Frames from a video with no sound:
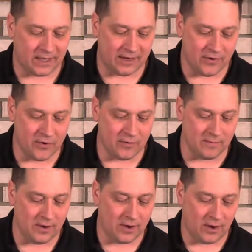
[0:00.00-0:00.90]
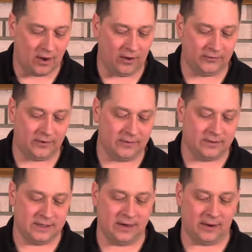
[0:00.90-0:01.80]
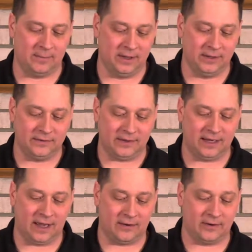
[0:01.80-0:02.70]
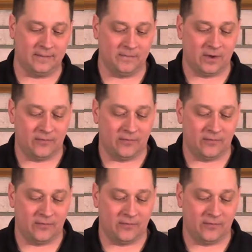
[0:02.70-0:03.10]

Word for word: In whom also ye are builded together